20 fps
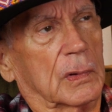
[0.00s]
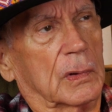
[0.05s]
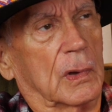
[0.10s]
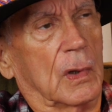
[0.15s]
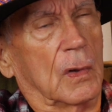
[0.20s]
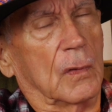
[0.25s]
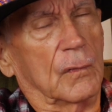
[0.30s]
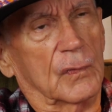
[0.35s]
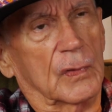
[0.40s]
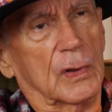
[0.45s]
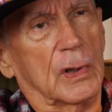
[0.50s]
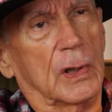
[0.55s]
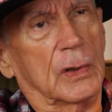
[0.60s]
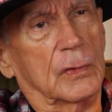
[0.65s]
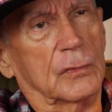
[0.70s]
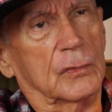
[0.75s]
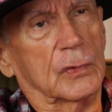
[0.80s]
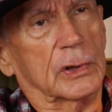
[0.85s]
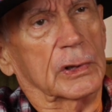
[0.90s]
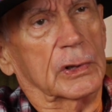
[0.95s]
over
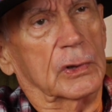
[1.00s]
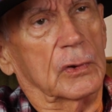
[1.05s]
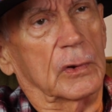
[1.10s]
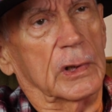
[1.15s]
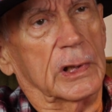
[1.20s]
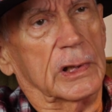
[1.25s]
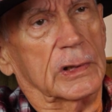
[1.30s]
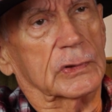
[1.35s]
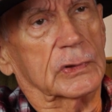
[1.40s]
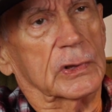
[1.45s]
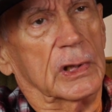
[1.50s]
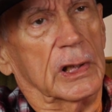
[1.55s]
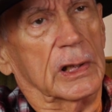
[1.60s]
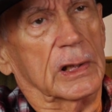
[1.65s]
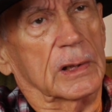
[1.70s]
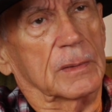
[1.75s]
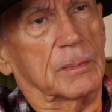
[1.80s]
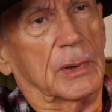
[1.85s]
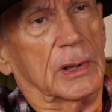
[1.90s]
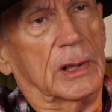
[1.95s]
100 creeks
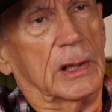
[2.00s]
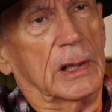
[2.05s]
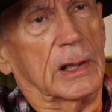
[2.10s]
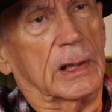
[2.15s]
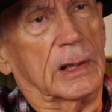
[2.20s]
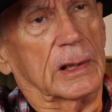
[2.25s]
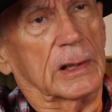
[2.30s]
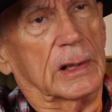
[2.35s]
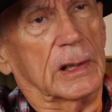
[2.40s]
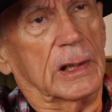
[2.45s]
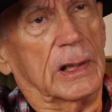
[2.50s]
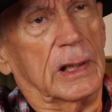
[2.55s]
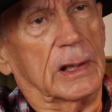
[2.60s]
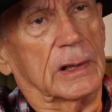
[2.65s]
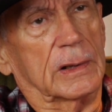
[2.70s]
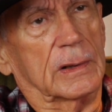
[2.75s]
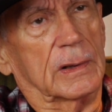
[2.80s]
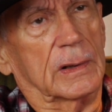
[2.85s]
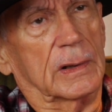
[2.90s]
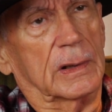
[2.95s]
stayed behind
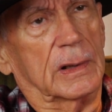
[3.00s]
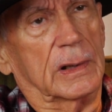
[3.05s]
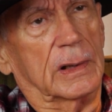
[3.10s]
in